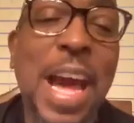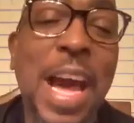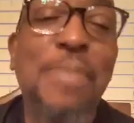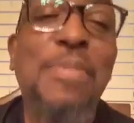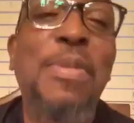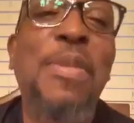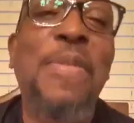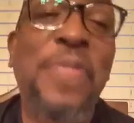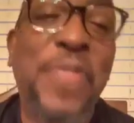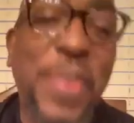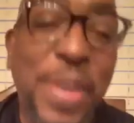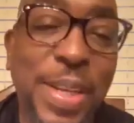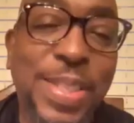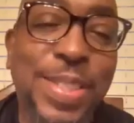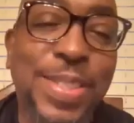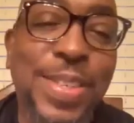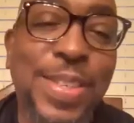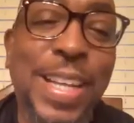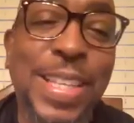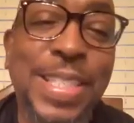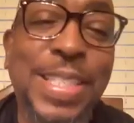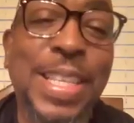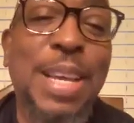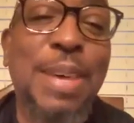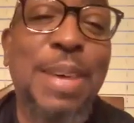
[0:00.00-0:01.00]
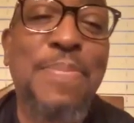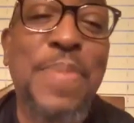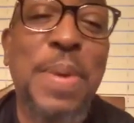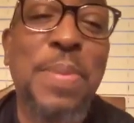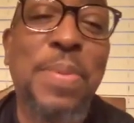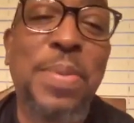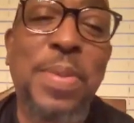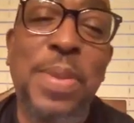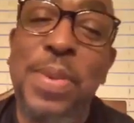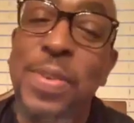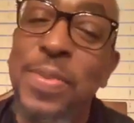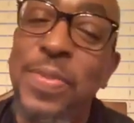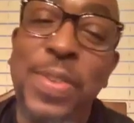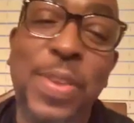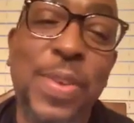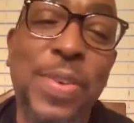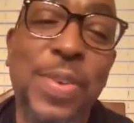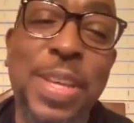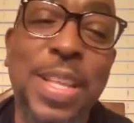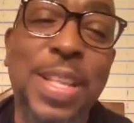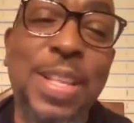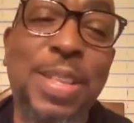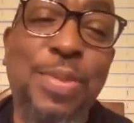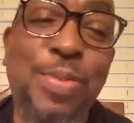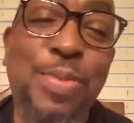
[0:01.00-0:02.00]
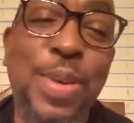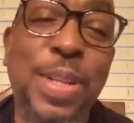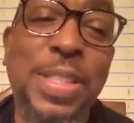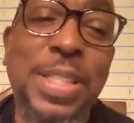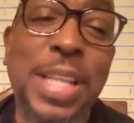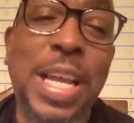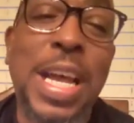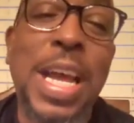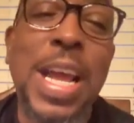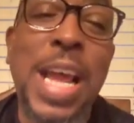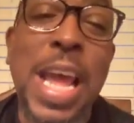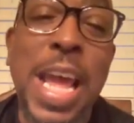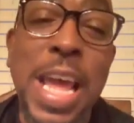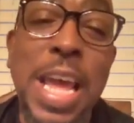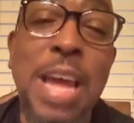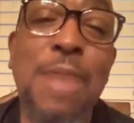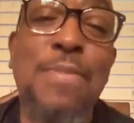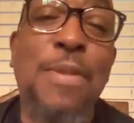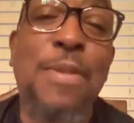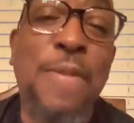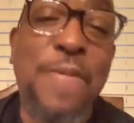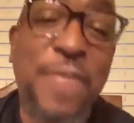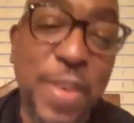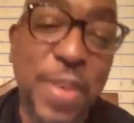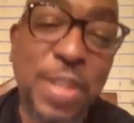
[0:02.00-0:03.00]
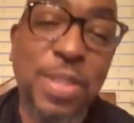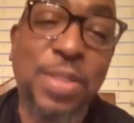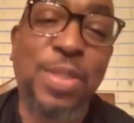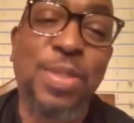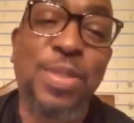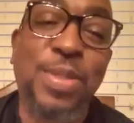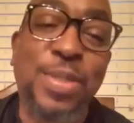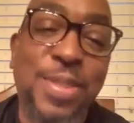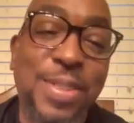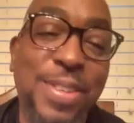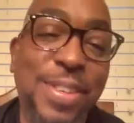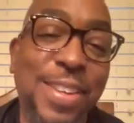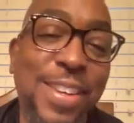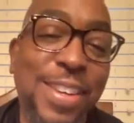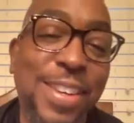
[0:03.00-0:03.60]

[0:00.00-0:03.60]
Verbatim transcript: I'm official. I tell people don't don't get it twisted. I am official.